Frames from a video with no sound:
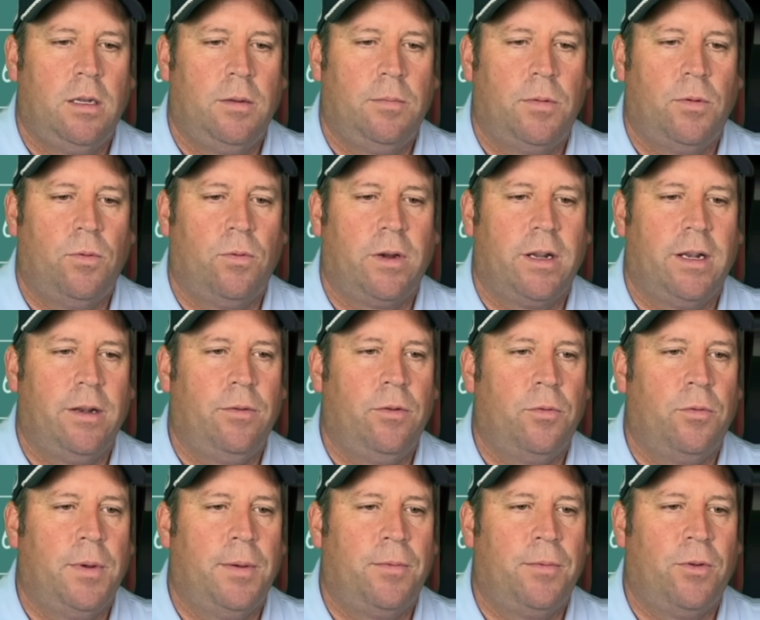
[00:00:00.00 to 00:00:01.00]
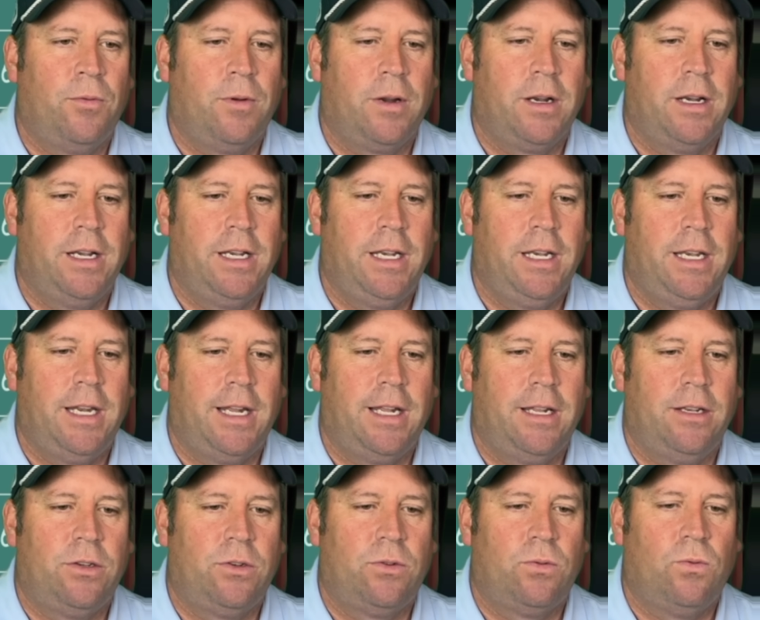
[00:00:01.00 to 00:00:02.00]
we're gonna, remember, we're going to need to
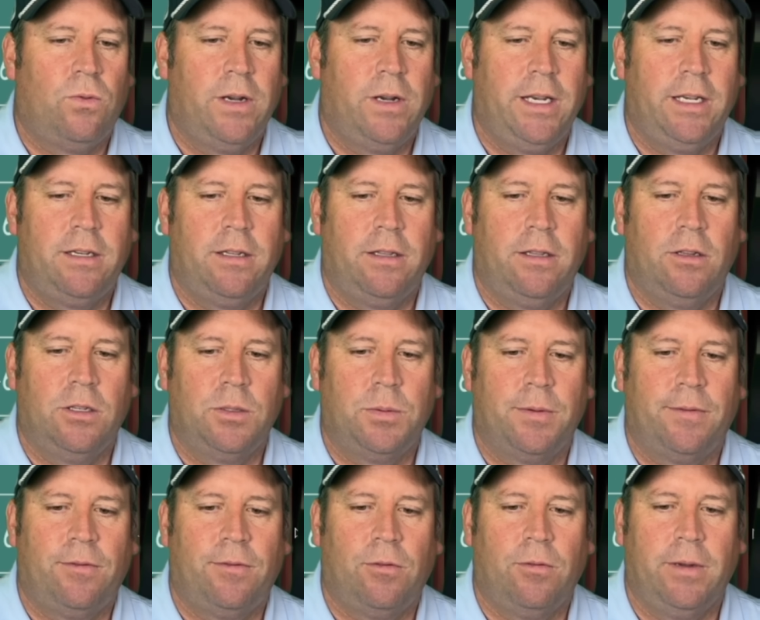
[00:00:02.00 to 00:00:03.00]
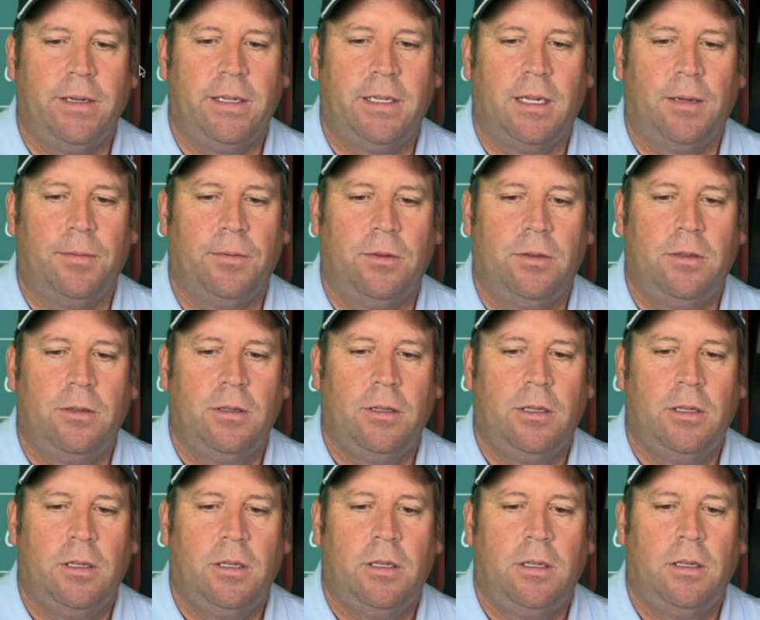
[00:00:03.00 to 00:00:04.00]
add 20 to those before we double.
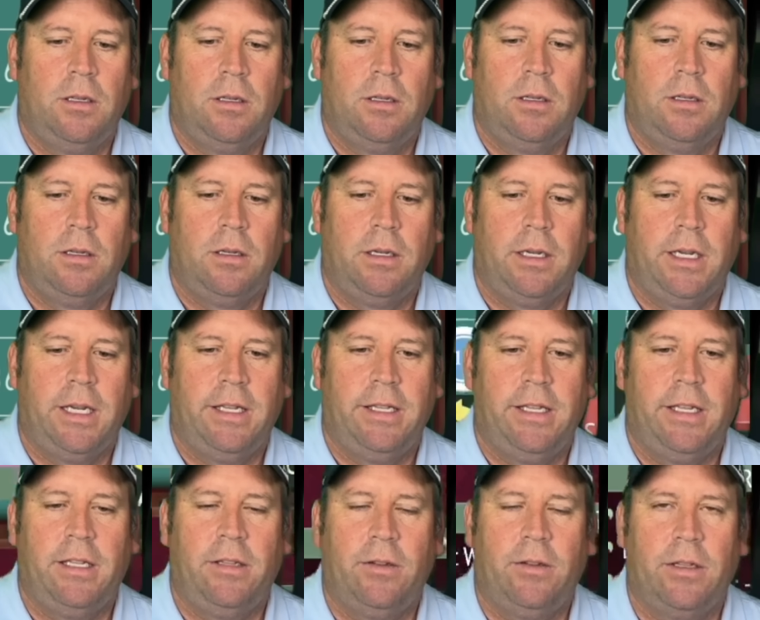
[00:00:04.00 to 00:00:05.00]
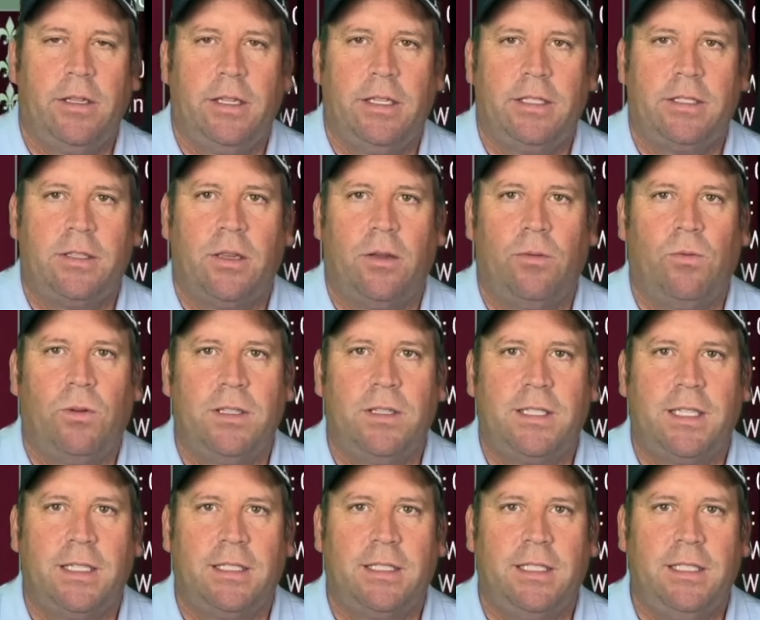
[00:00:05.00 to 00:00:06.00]
And then it's a
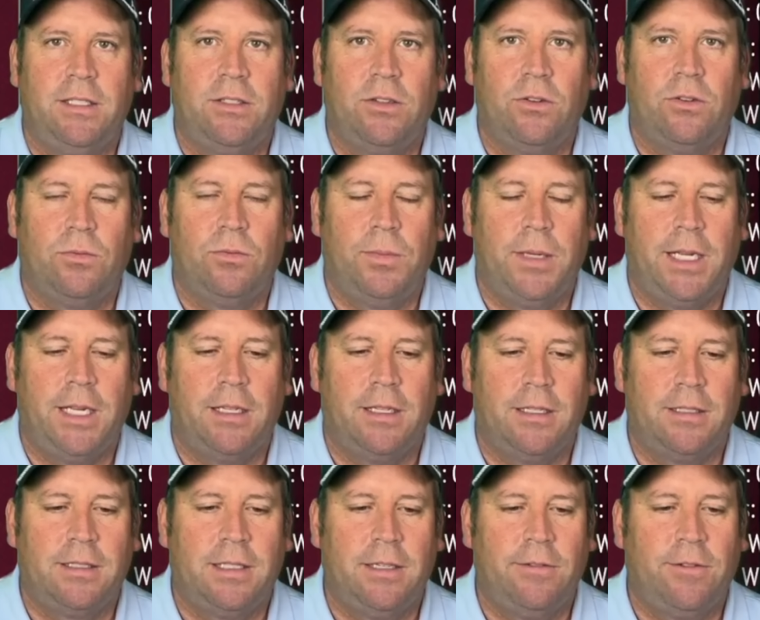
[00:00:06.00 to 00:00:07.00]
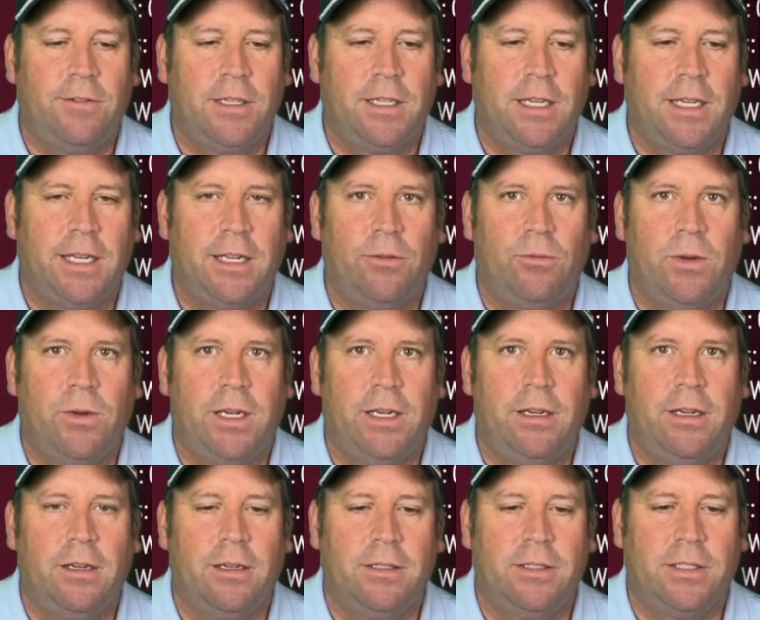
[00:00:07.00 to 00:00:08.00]
160 total bet. Let's see if we can get a win
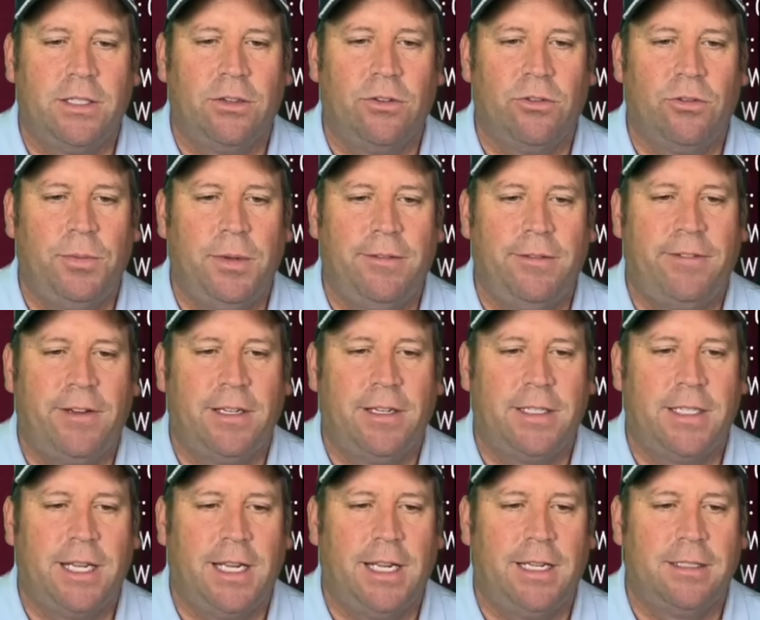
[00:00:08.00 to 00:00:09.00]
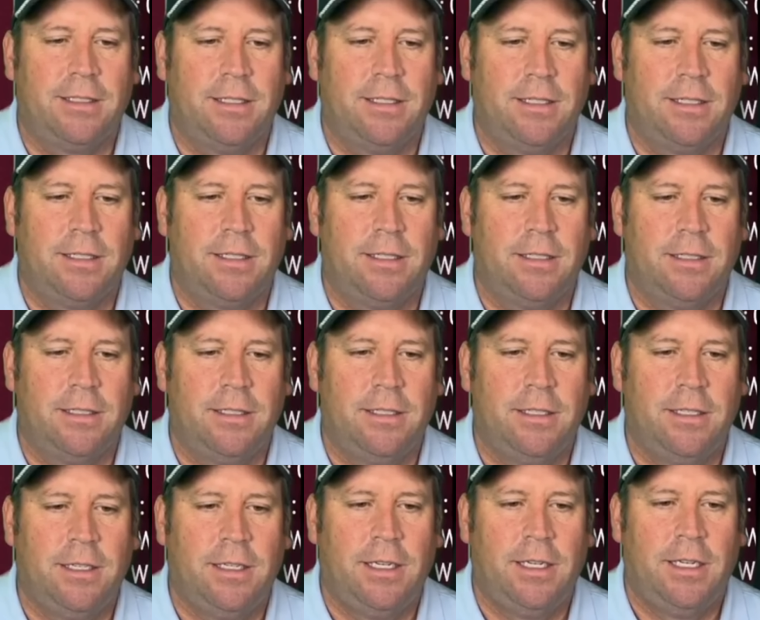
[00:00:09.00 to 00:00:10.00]
here. A zero would be fantastic.
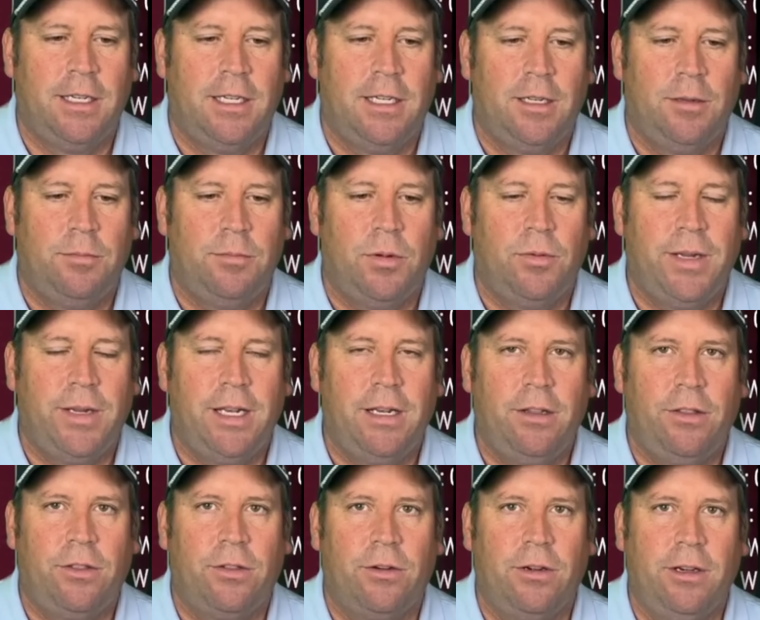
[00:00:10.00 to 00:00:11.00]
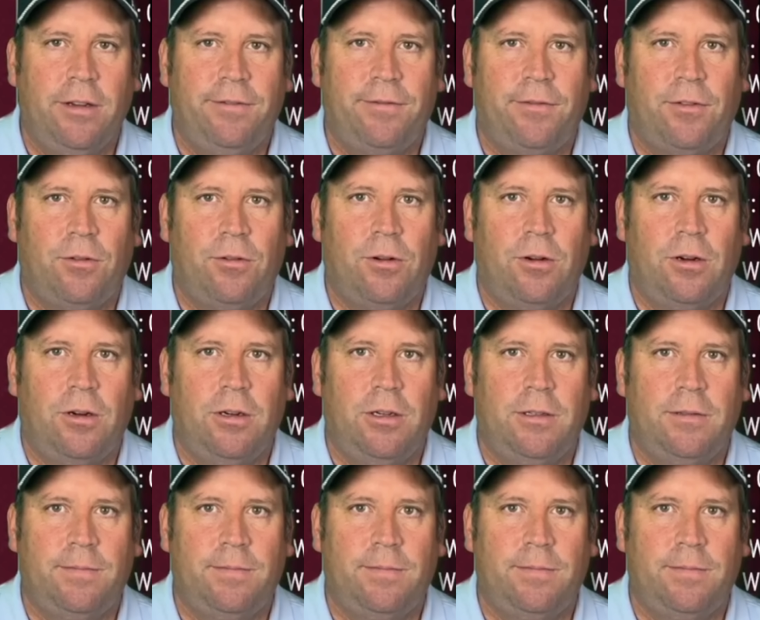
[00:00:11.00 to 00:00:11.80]
But we hit a 34.